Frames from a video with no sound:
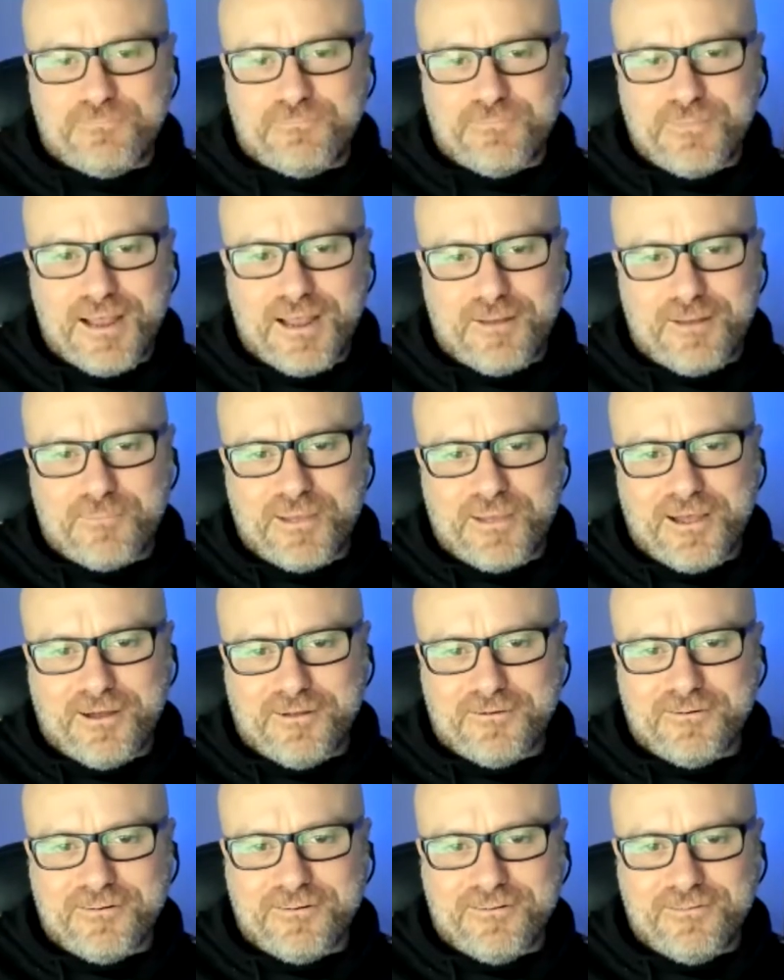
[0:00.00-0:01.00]

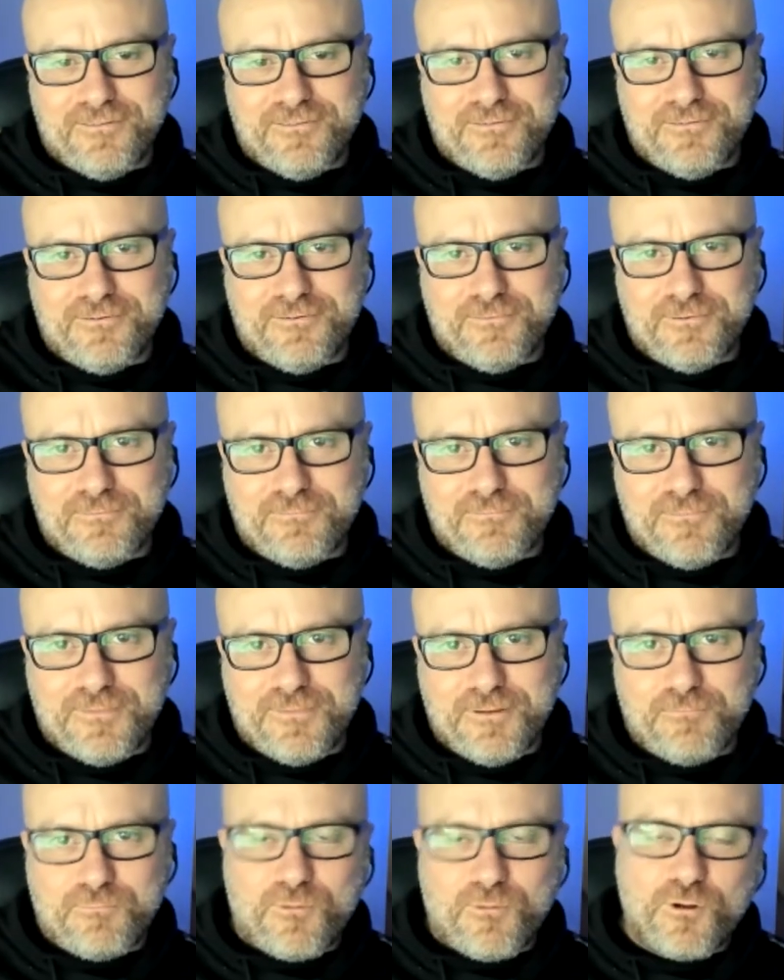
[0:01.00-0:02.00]
about,
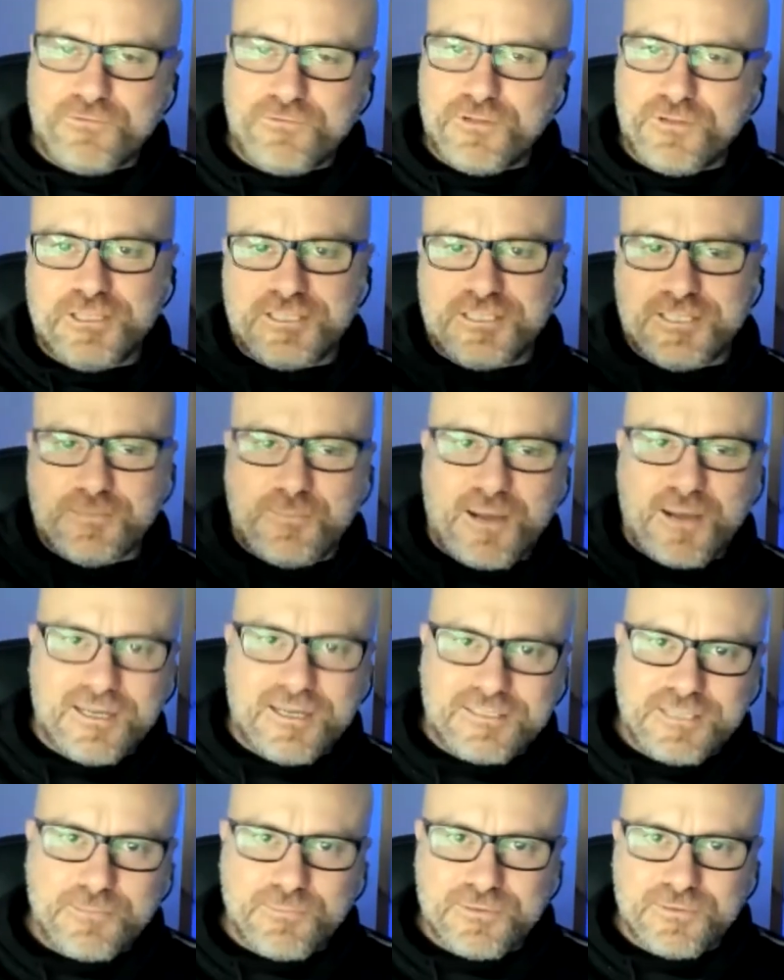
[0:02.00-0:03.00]
or have you listened to
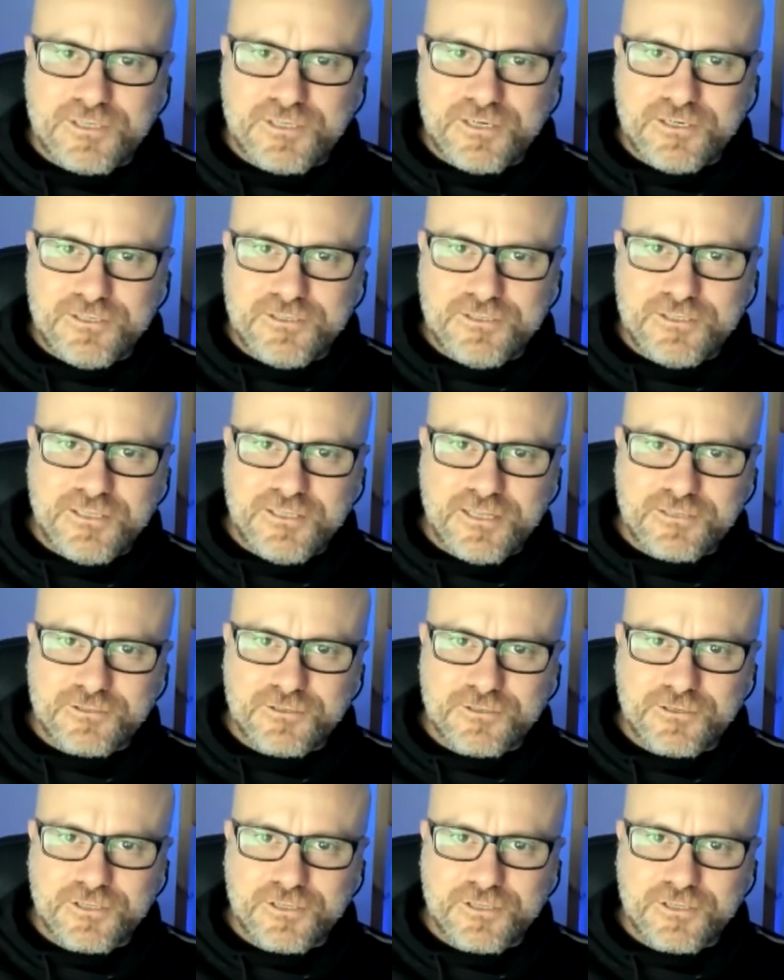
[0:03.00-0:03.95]
past episodes and that sort of thing?